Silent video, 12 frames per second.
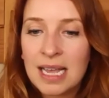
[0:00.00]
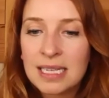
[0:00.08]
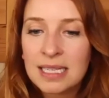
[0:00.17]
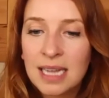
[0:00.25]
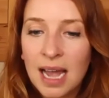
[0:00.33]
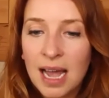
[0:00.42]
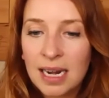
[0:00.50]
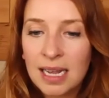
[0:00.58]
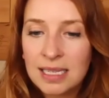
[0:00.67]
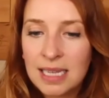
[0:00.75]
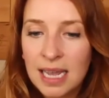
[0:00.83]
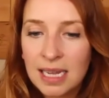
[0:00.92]
Scott
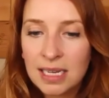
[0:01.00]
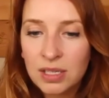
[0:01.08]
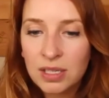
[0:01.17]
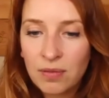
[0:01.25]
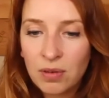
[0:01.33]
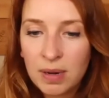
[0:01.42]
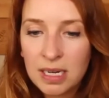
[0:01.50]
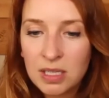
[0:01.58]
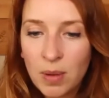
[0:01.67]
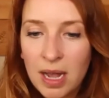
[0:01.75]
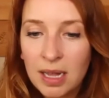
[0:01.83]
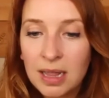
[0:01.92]
is saying to everyone as
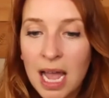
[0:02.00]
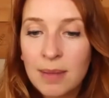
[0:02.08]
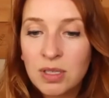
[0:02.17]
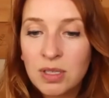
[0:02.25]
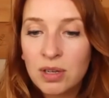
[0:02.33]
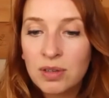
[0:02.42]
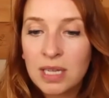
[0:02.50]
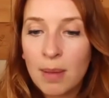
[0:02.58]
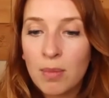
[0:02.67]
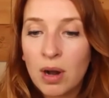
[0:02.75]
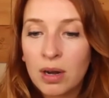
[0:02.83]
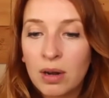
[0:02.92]
well, limes are used on
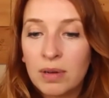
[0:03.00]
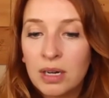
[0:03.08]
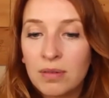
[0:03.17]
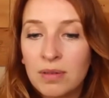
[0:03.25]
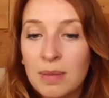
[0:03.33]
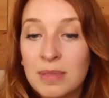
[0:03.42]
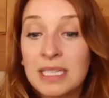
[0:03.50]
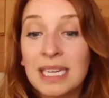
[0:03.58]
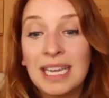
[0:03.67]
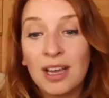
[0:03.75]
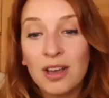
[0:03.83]
margarita rims to kill the